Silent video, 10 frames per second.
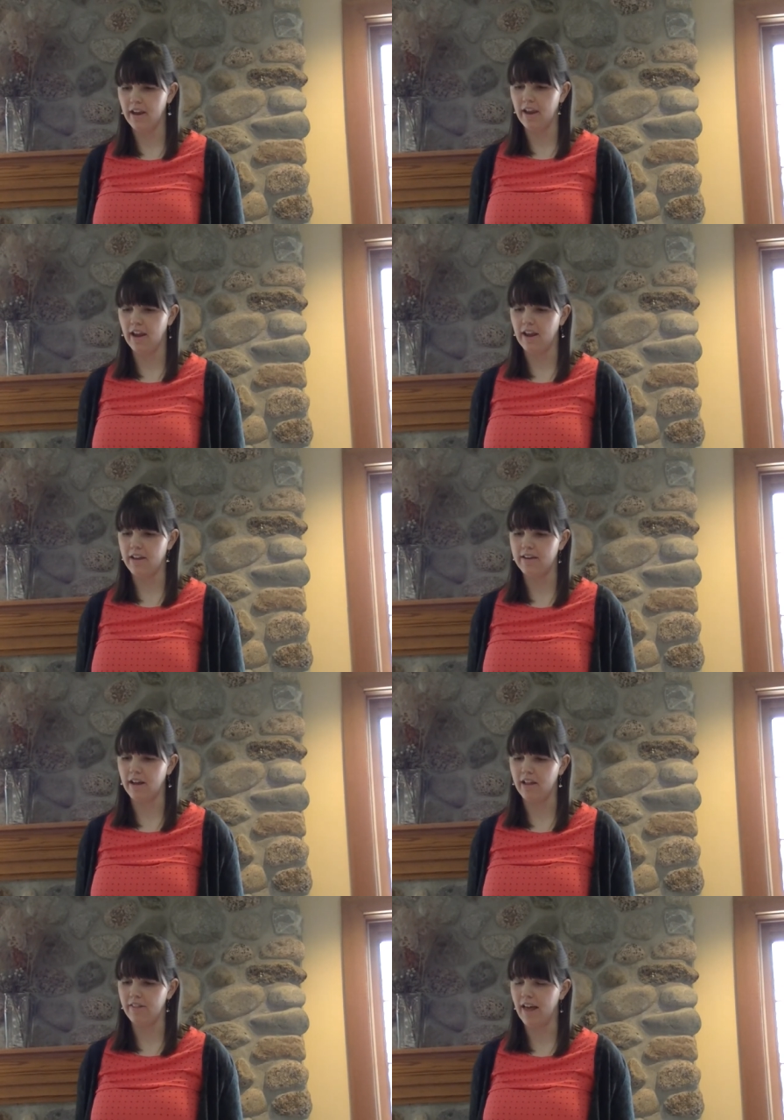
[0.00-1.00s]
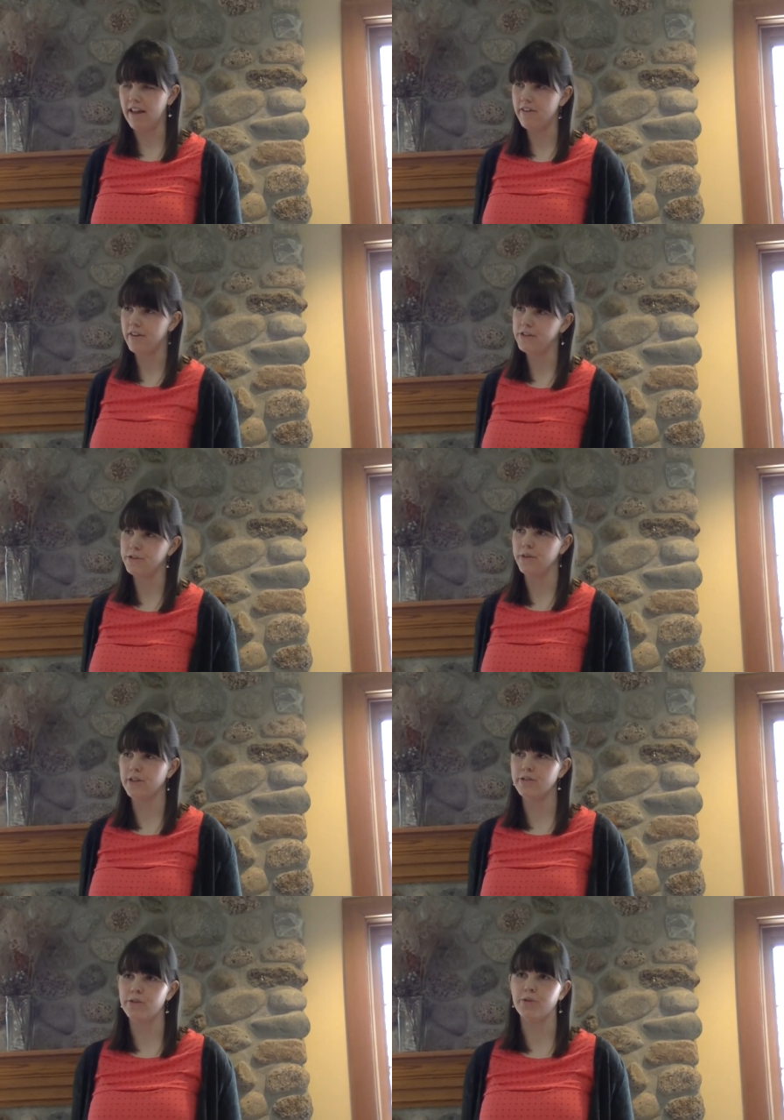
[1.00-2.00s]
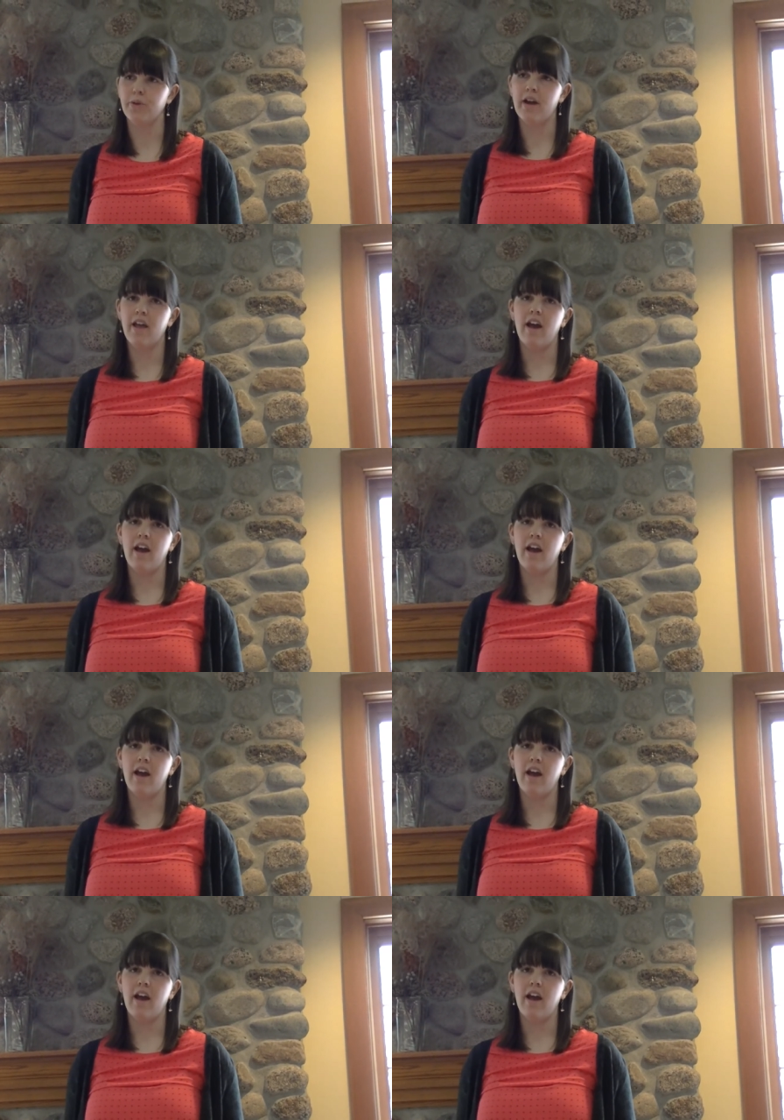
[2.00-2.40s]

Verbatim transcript: and a lot of our students who